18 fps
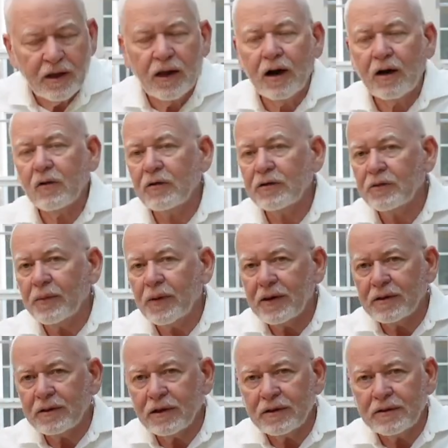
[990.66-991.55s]
Always
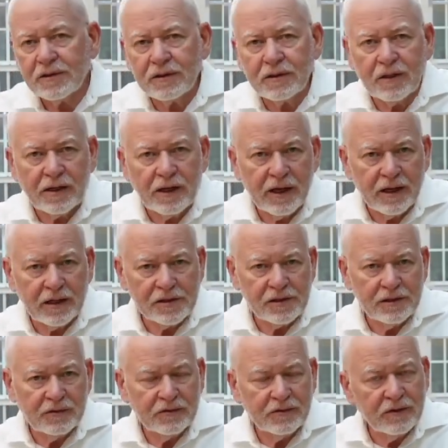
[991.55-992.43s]
pay attention to the
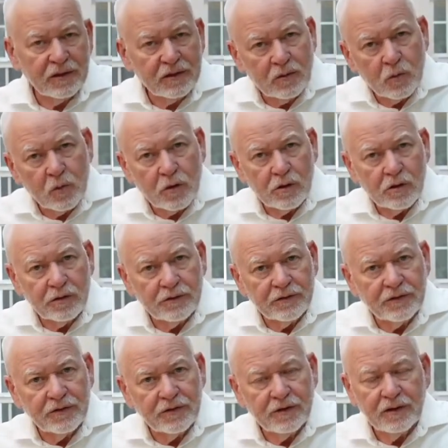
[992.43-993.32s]
actions, not the
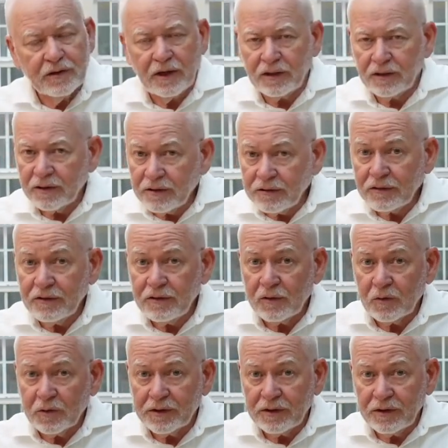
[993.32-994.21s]
words. I listened
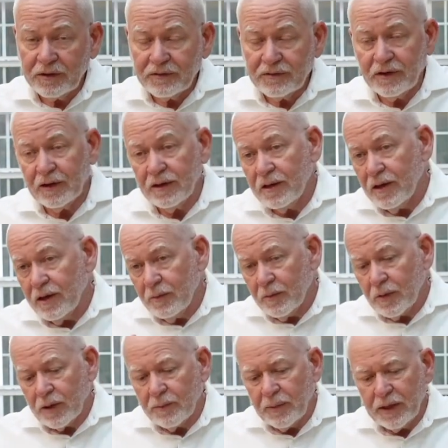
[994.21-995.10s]
to what they said,
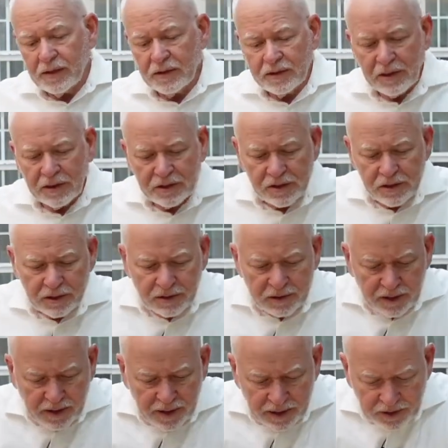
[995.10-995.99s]
but I paid attention
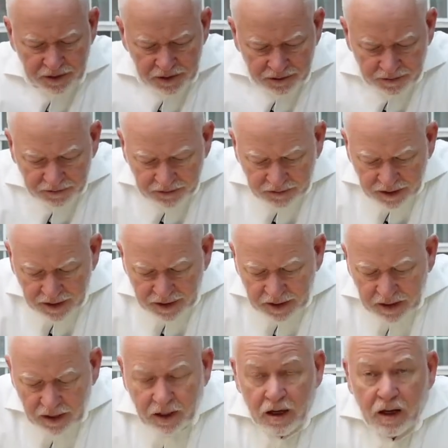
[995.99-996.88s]
to the actions.
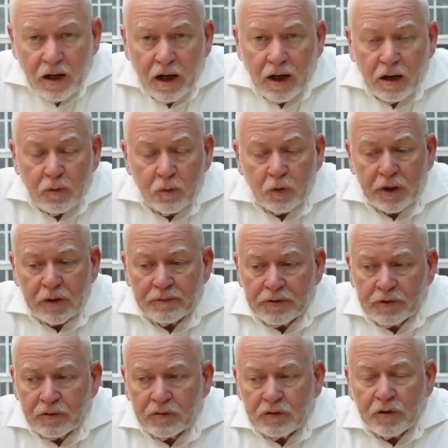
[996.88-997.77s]
Whatever
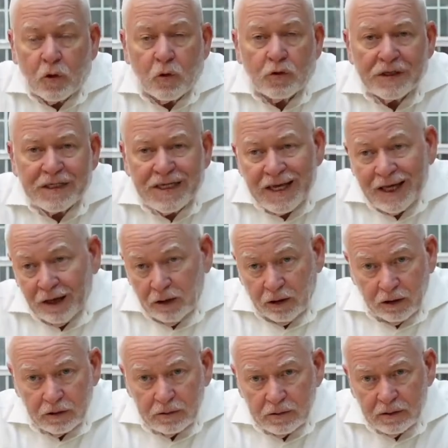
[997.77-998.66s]
you do, don't
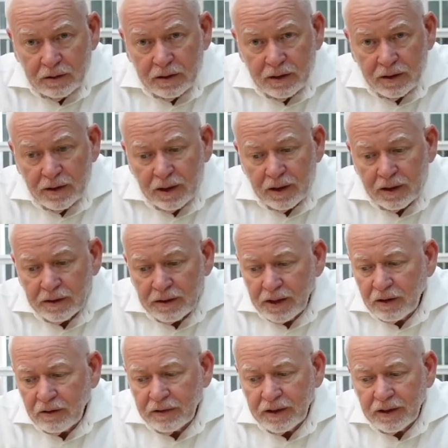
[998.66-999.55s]
yell.
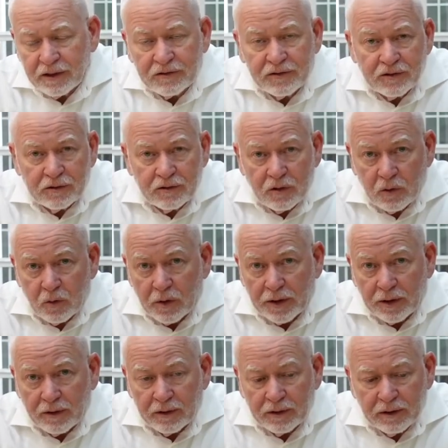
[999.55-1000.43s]
Yelling gets you
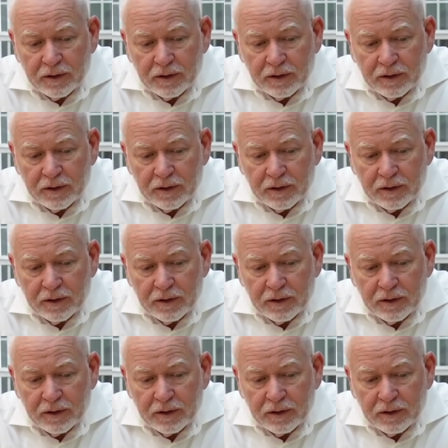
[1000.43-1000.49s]
nowhere.